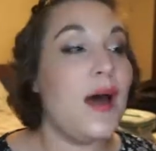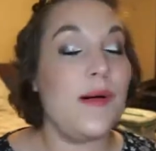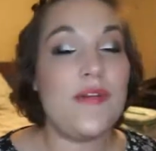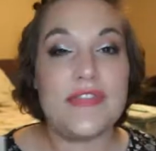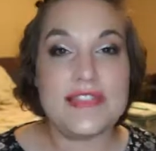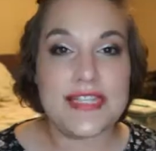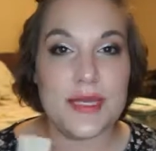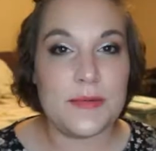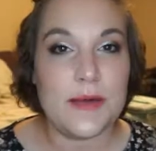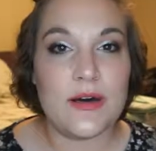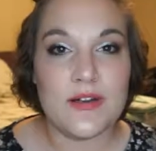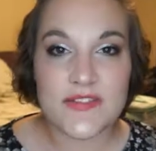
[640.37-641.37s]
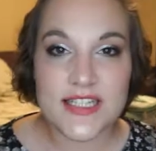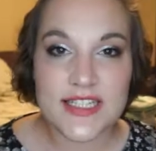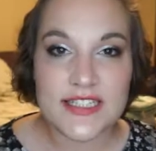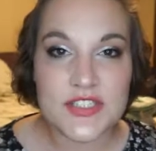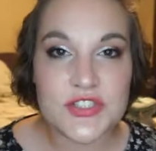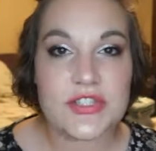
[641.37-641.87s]
about the same amount of
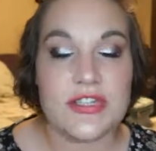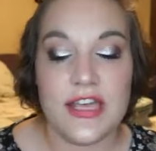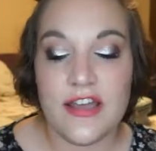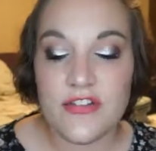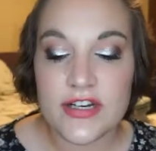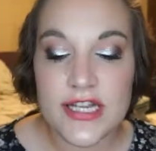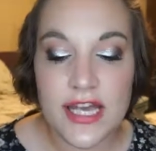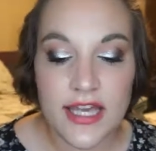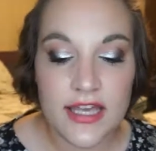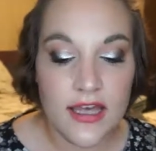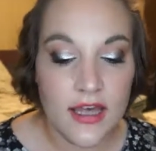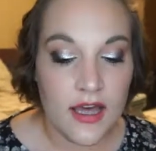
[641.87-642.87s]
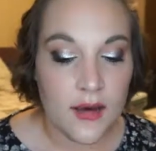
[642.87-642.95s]
each every day.